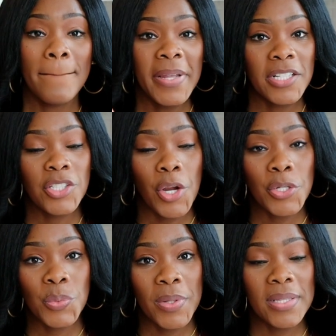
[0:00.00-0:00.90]
mini
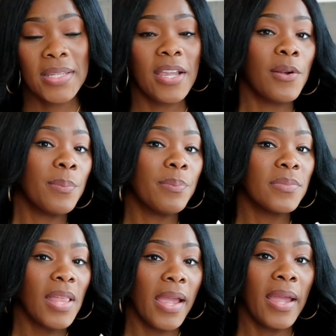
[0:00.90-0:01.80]
skirts with their
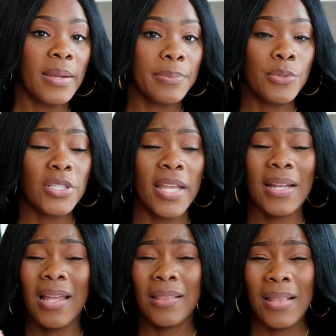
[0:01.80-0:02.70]
thigh-high boots,
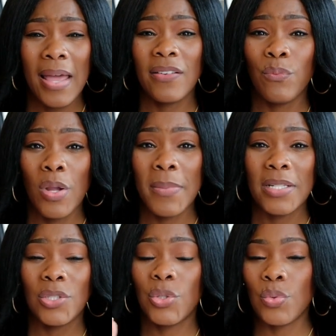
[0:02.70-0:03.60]
and a lot of
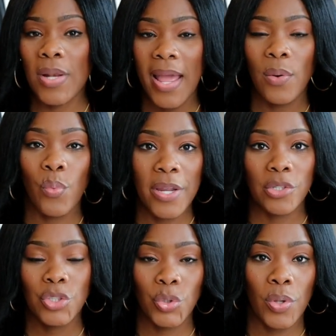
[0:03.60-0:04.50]
women do not
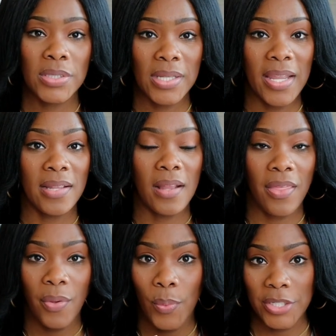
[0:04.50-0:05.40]
wear shorts
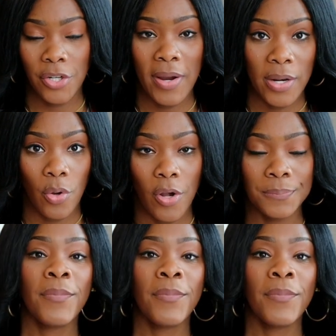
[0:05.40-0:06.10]
in the winter at all.